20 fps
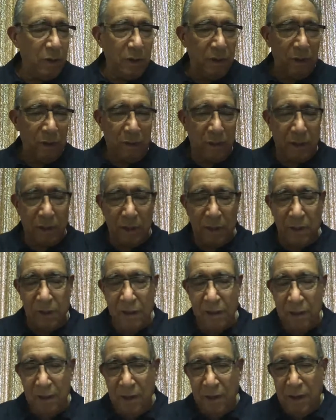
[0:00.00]
little kid.
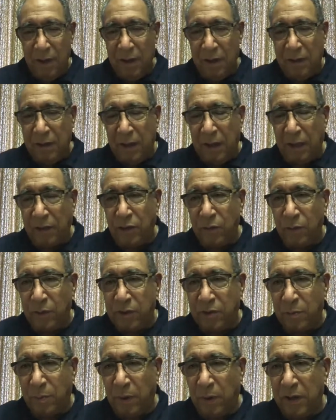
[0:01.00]
And they had to
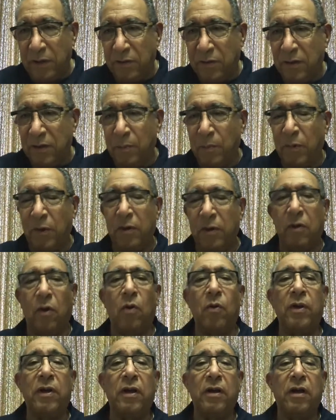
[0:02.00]
explain to him,
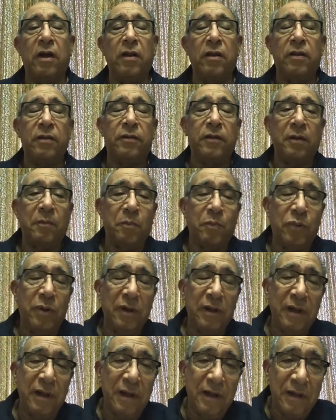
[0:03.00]
yo, and another thing,
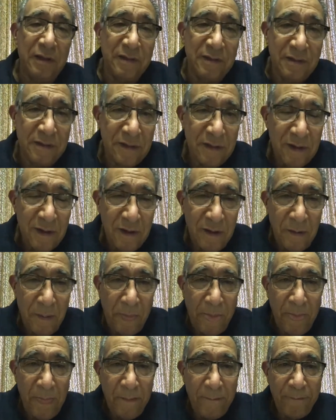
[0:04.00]
please.
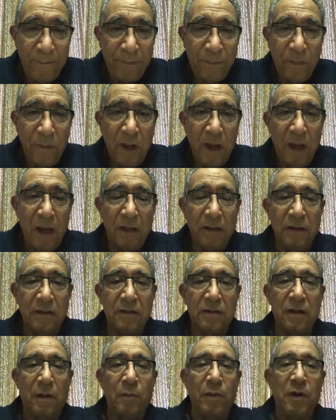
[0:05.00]
And this
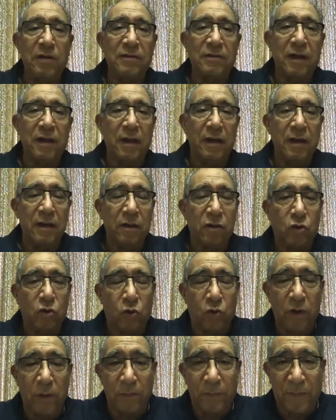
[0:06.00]
is, I'm going to say it in
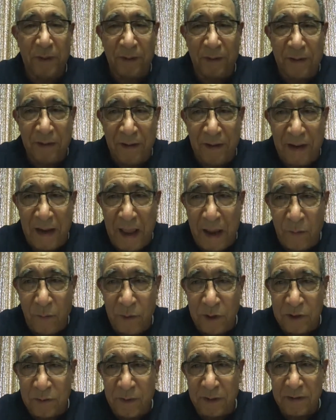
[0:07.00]
cryptic
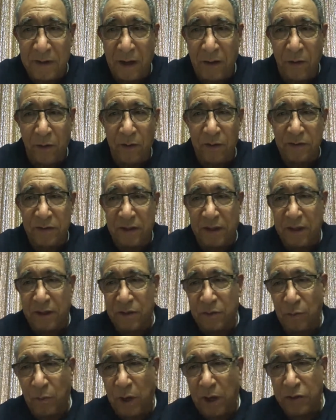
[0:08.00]
language because I know there's
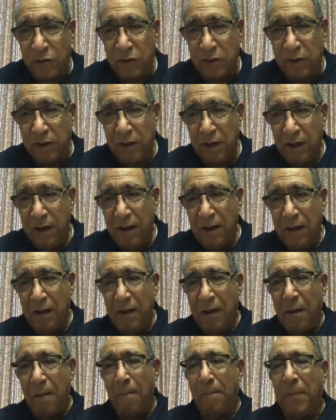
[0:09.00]
kids watching,
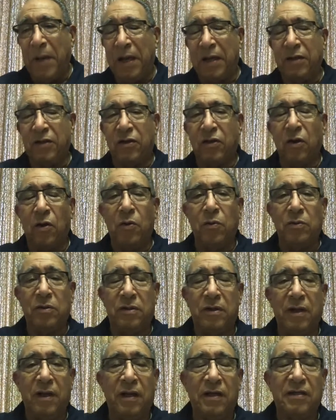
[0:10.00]
but don't
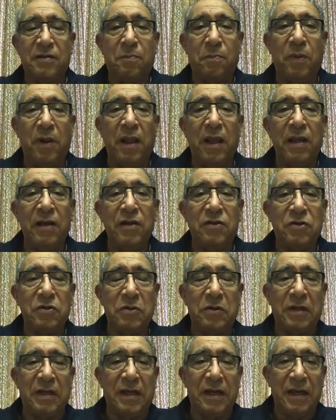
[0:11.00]
explain
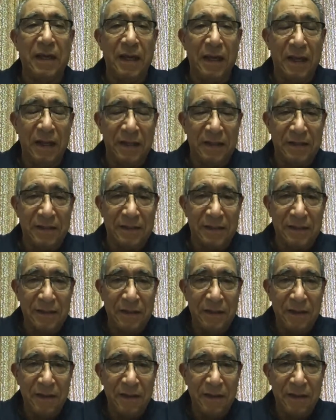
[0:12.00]
to kids